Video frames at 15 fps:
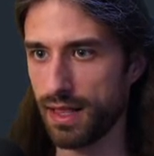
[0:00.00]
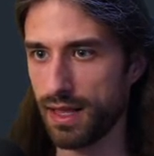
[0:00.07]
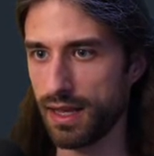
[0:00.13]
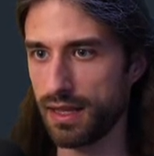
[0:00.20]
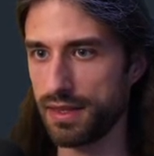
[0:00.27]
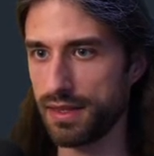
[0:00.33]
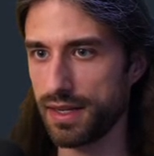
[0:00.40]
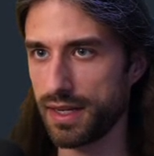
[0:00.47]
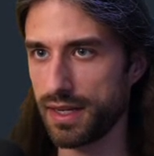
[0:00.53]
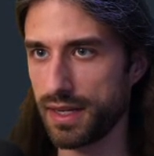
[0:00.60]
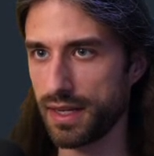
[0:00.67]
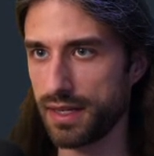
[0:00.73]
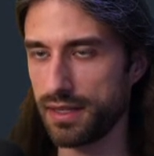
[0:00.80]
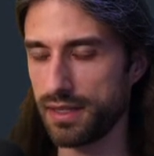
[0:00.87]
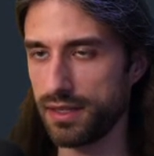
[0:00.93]
And then
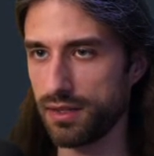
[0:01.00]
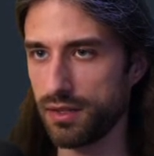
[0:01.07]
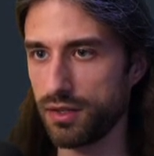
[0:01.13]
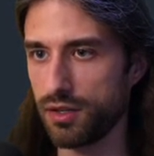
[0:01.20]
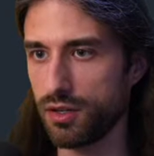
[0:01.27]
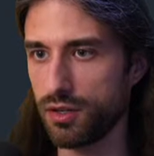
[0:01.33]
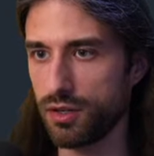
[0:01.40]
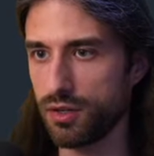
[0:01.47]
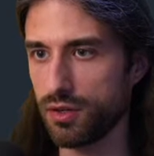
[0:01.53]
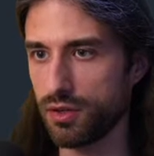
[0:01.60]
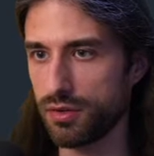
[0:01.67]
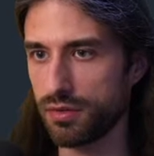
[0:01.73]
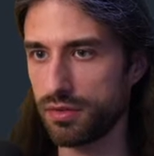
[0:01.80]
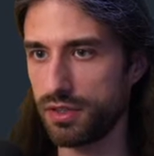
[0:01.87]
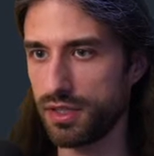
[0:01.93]
I need all
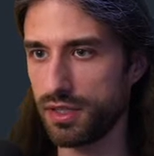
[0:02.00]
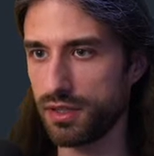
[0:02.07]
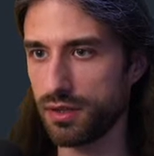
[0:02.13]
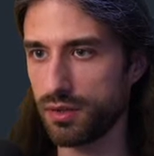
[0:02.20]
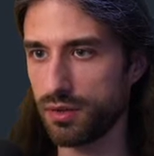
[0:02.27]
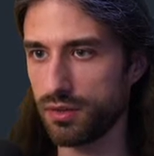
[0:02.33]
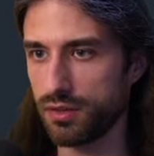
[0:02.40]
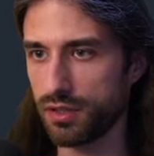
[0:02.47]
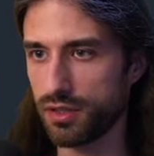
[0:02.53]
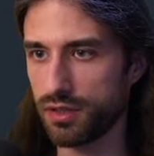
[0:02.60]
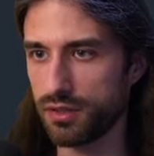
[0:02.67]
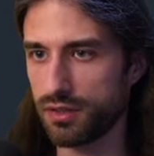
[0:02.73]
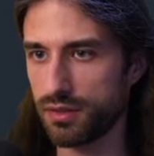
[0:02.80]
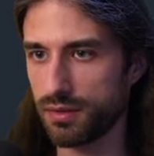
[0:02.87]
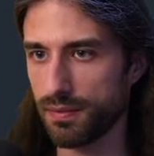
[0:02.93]
of the
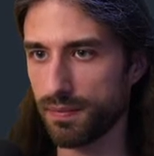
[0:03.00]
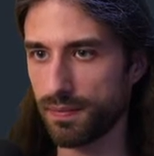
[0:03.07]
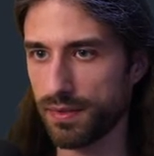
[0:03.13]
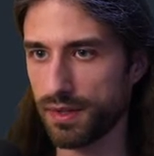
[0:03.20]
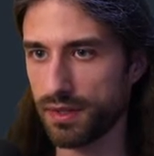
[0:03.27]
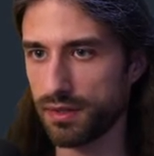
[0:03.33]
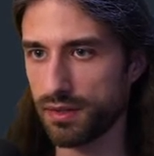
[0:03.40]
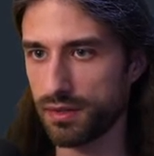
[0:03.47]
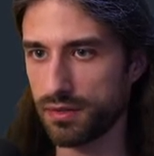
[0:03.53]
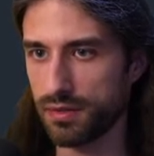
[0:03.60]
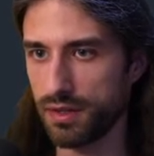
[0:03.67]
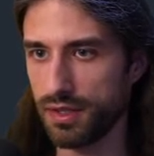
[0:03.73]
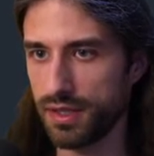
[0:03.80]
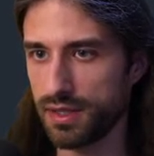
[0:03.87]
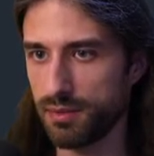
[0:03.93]
others. So
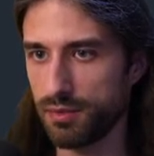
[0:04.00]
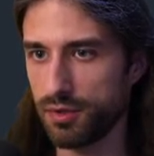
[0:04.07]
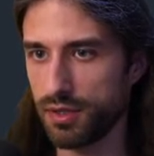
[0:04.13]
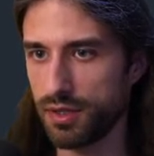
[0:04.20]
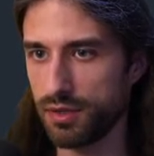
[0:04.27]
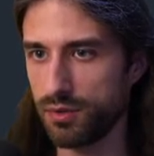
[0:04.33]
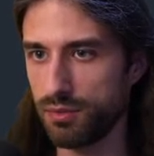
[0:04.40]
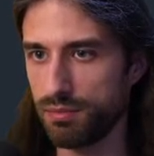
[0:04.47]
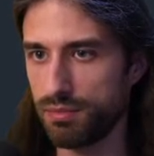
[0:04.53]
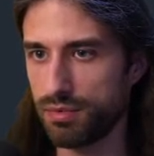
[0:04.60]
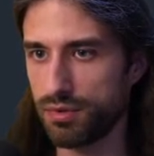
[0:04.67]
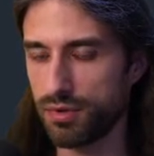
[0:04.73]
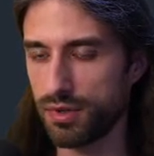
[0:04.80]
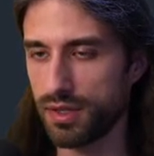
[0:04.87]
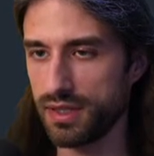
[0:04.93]
for that, I'm going to do
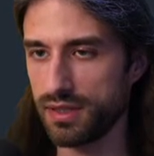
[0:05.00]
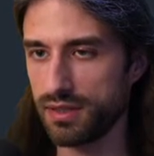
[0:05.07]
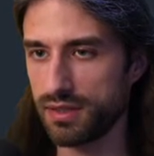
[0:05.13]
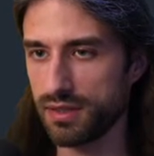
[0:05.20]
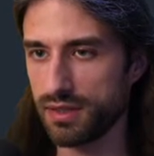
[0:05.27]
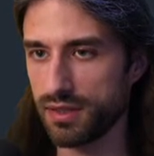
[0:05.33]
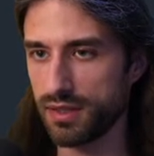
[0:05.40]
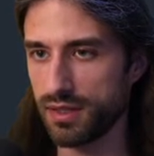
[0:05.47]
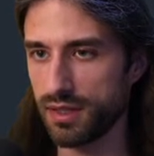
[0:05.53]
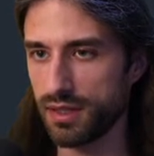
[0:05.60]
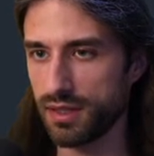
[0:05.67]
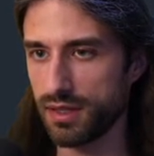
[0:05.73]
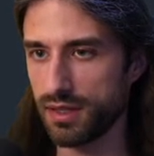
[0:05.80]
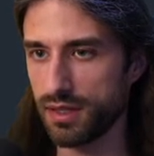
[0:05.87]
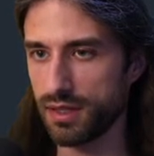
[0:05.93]
print.
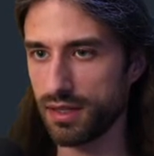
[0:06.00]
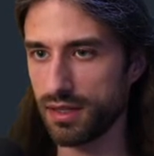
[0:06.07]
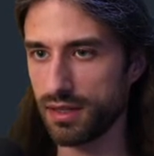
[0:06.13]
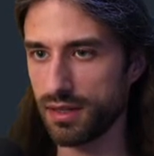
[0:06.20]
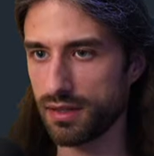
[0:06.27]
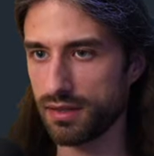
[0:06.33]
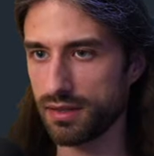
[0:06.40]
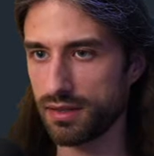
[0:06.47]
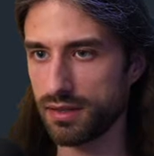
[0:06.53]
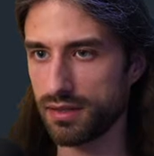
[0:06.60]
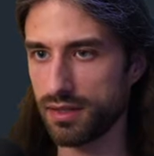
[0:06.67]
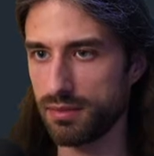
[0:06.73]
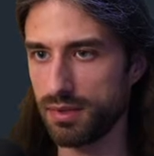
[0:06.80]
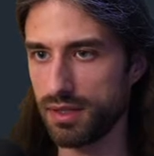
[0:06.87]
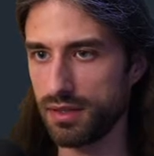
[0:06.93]
So it's
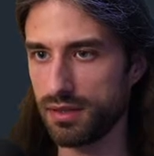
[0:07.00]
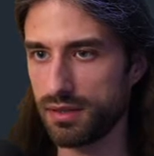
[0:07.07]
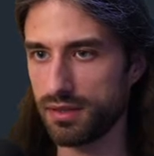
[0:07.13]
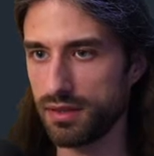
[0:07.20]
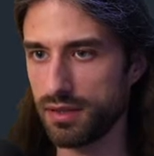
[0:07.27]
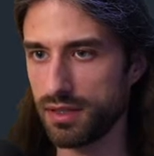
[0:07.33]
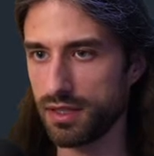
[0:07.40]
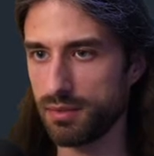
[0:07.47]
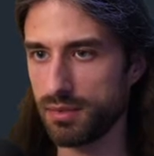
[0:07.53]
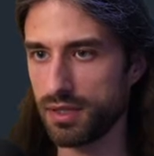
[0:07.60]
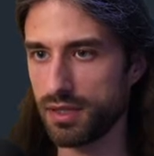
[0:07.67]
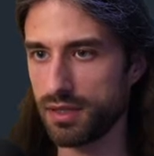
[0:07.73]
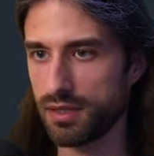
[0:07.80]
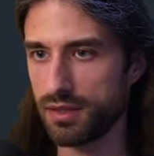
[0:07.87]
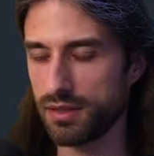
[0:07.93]
going to be
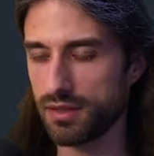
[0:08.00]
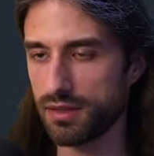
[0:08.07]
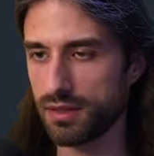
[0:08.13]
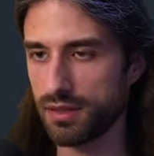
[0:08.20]
tournament.